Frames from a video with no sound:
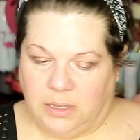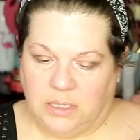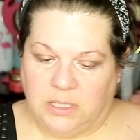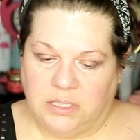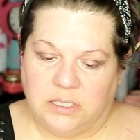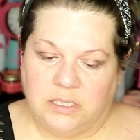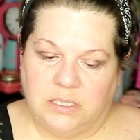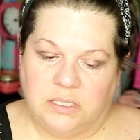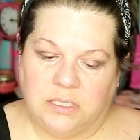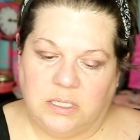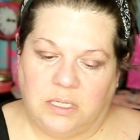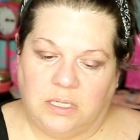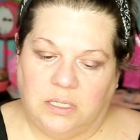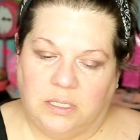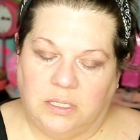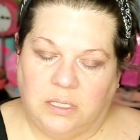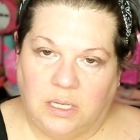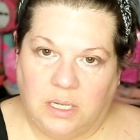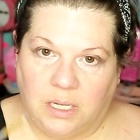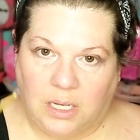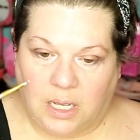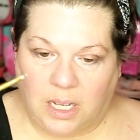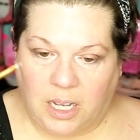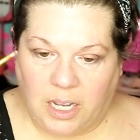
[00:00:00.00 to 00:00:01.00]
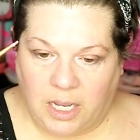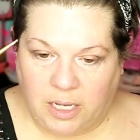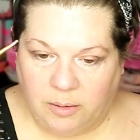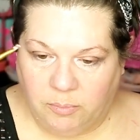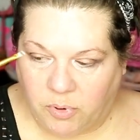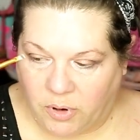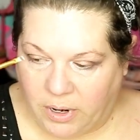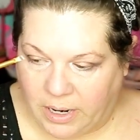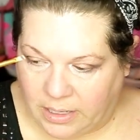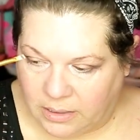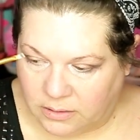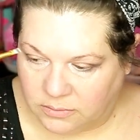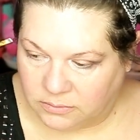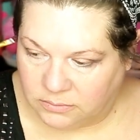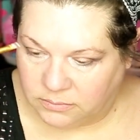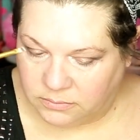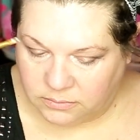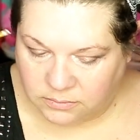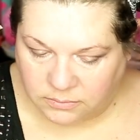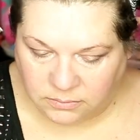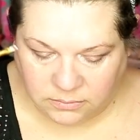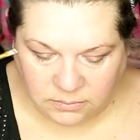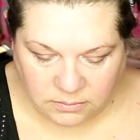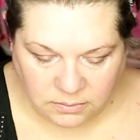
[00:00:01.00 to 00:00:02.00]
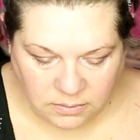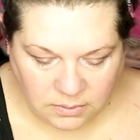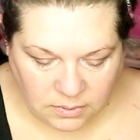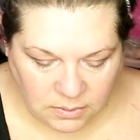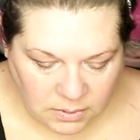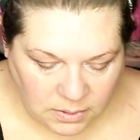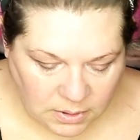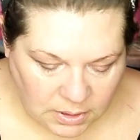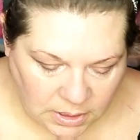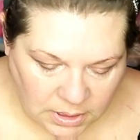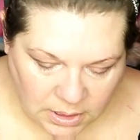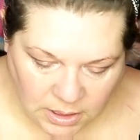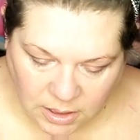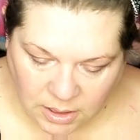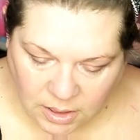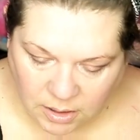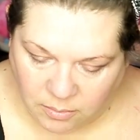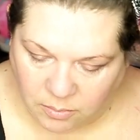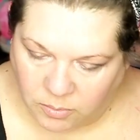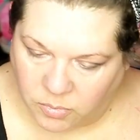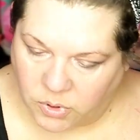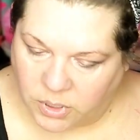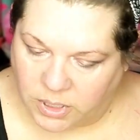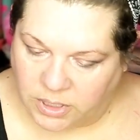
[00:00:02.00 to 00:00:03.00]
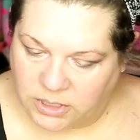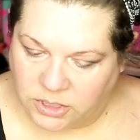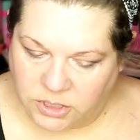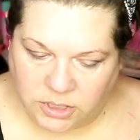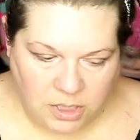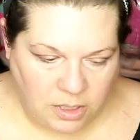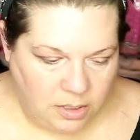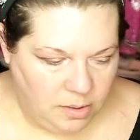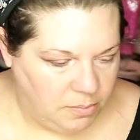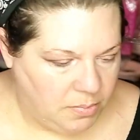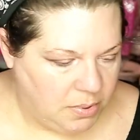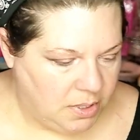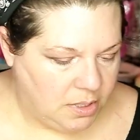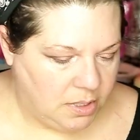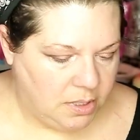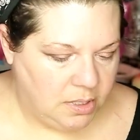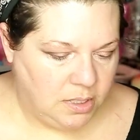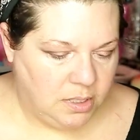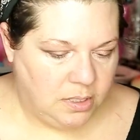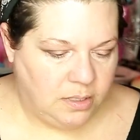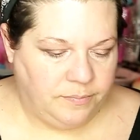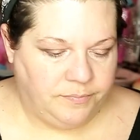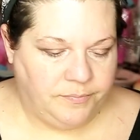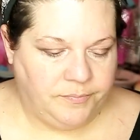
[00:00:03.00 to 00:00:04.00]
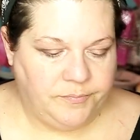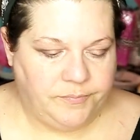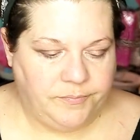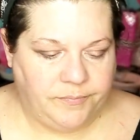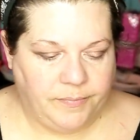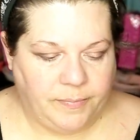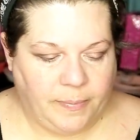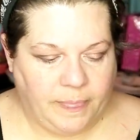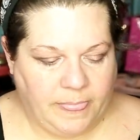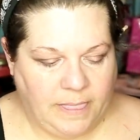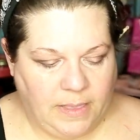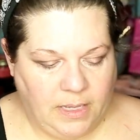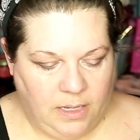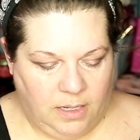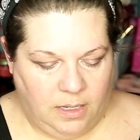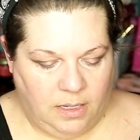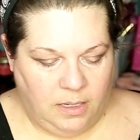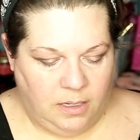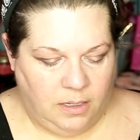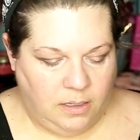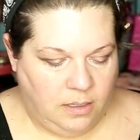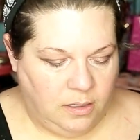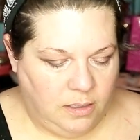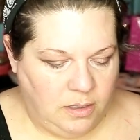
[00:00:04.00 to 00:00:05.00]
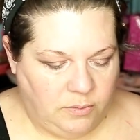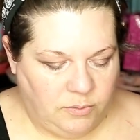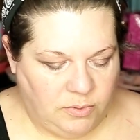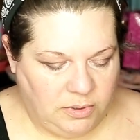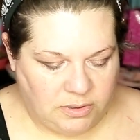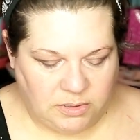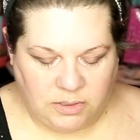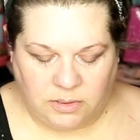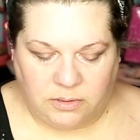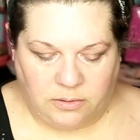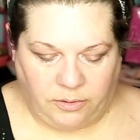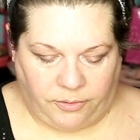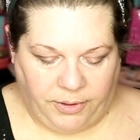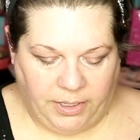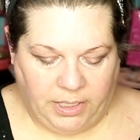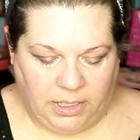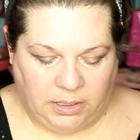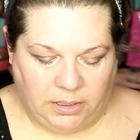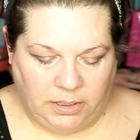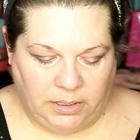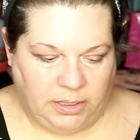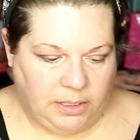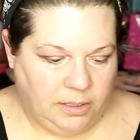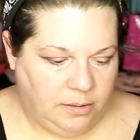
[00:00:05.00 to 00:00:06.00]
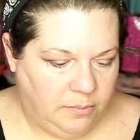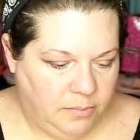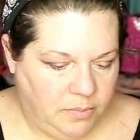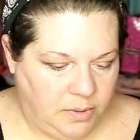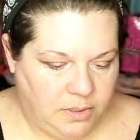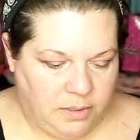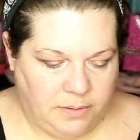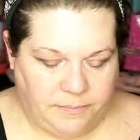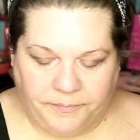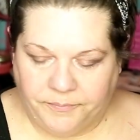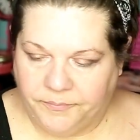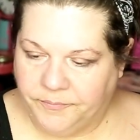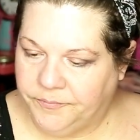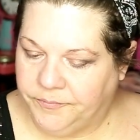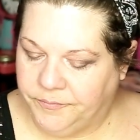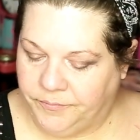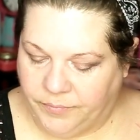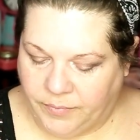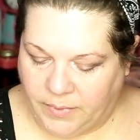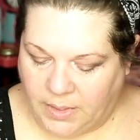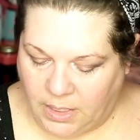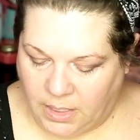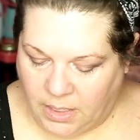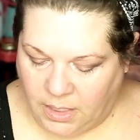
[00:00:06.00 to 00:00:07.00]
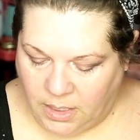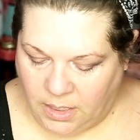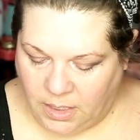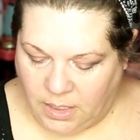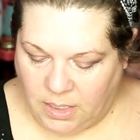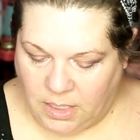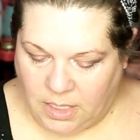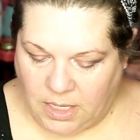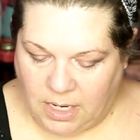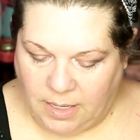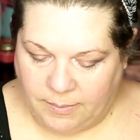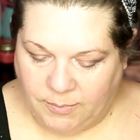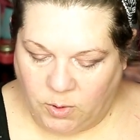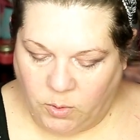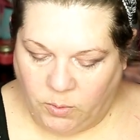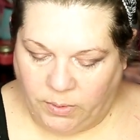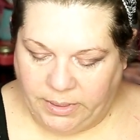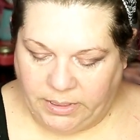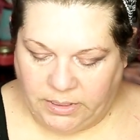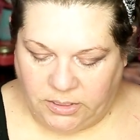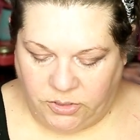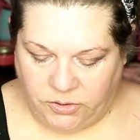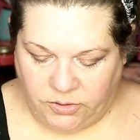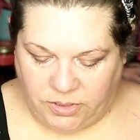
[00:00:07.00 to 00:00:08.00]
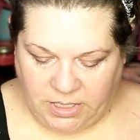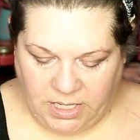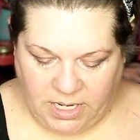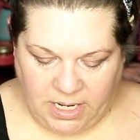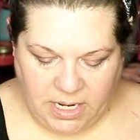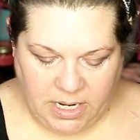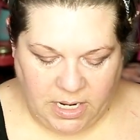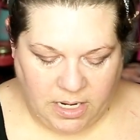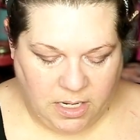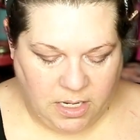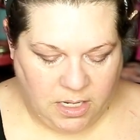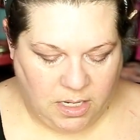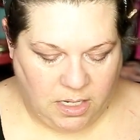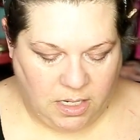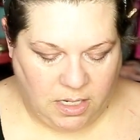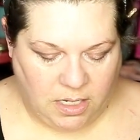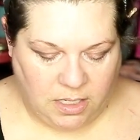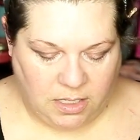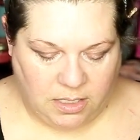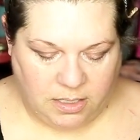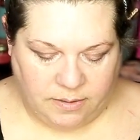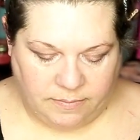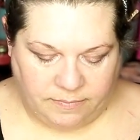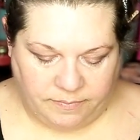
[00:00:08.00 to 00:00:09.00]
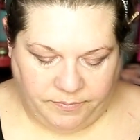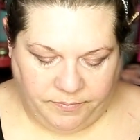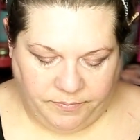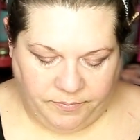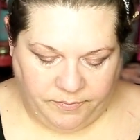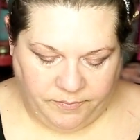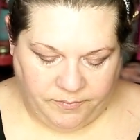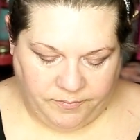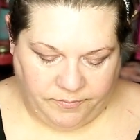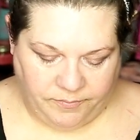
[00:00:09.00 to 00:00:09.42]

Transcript: This is a eyebrow brush, but, well, it's just already clean, but I'm going to take the